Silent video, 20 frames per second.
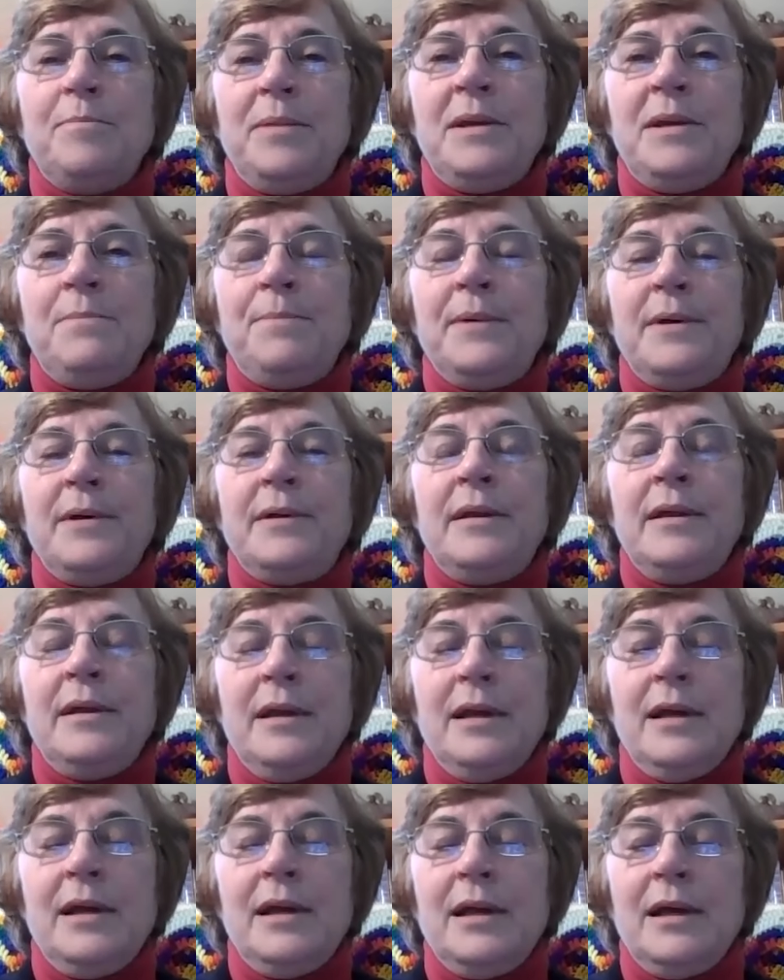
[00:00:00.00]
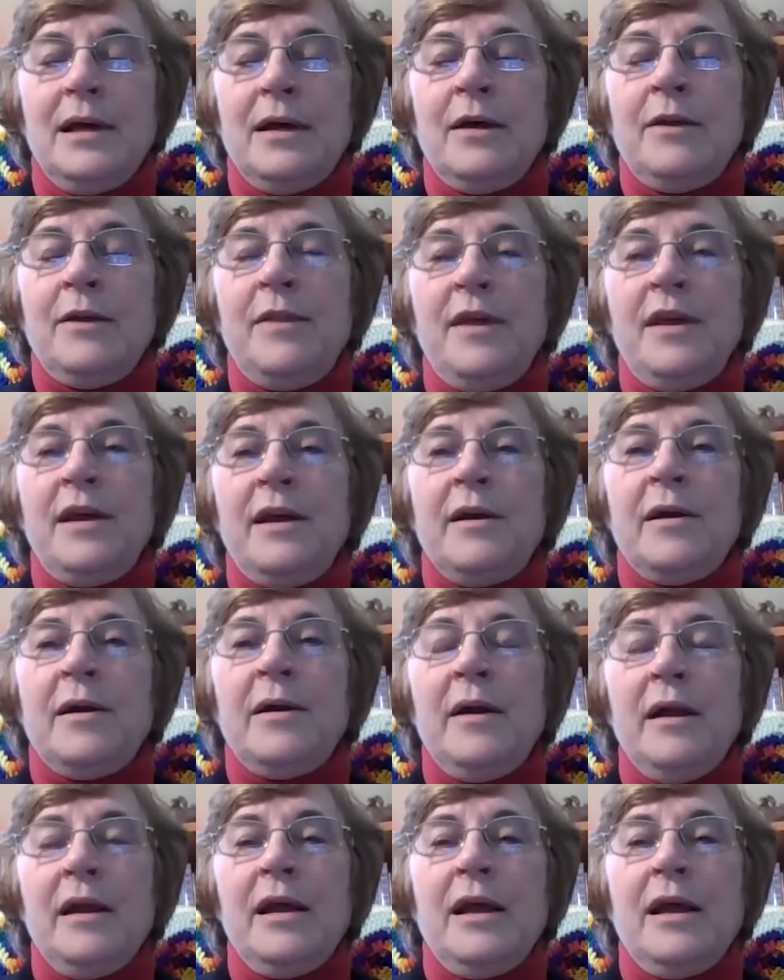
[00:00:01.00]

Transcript: people there.